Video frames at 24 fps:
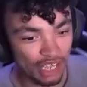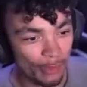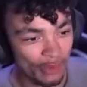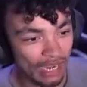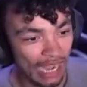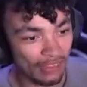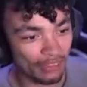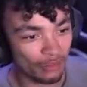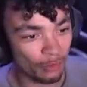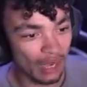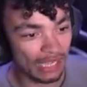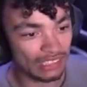
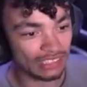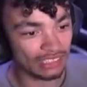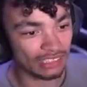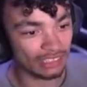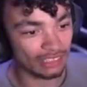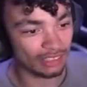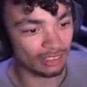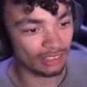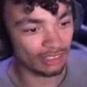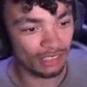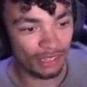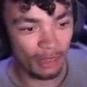going out the way
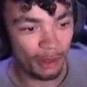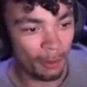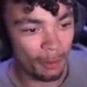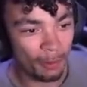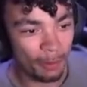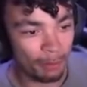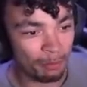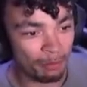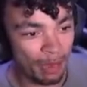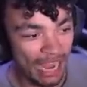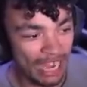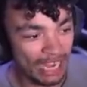to
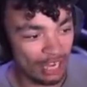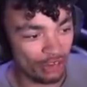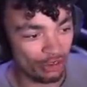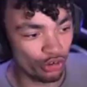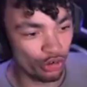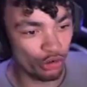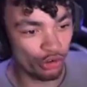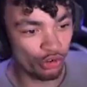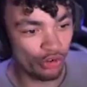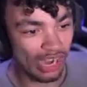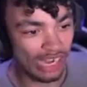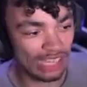pay
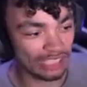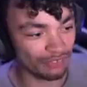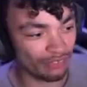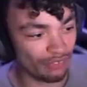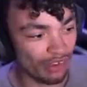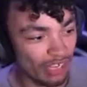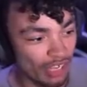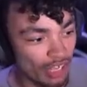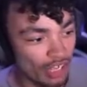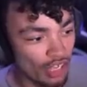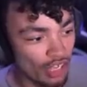crew credits for